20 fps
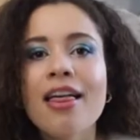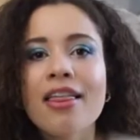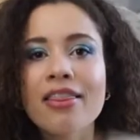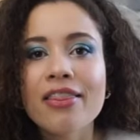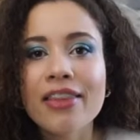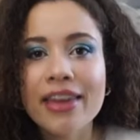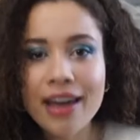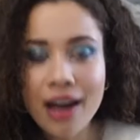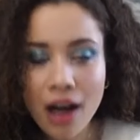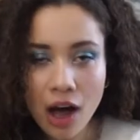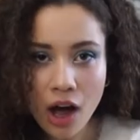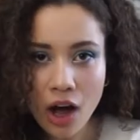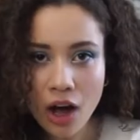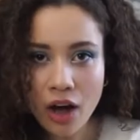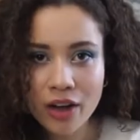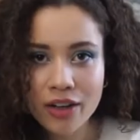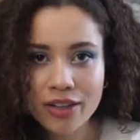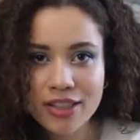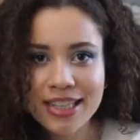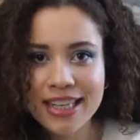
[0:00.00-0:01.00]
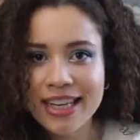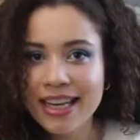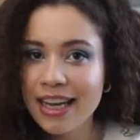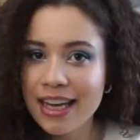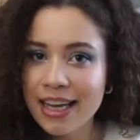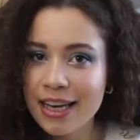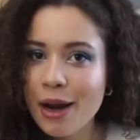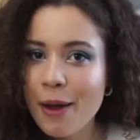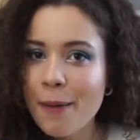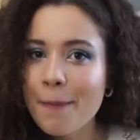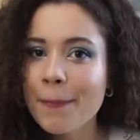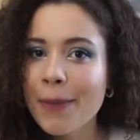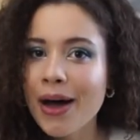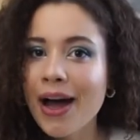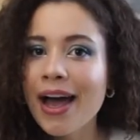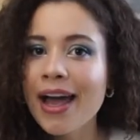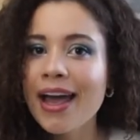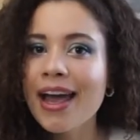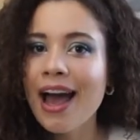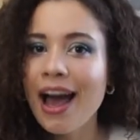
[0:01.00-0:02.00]
the art in
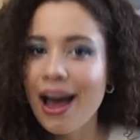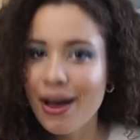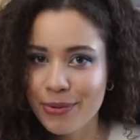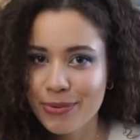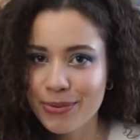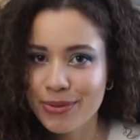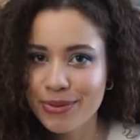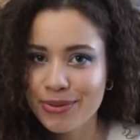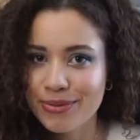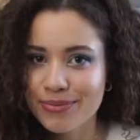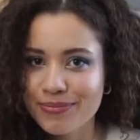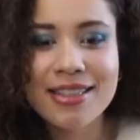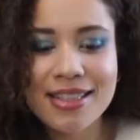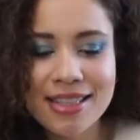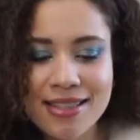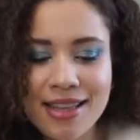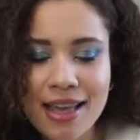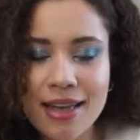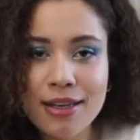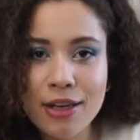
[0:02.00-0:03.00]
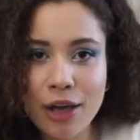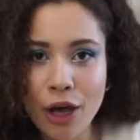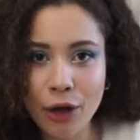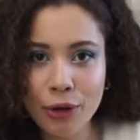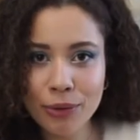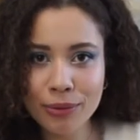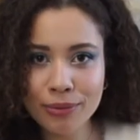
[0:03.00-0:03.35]
my house. Desenio,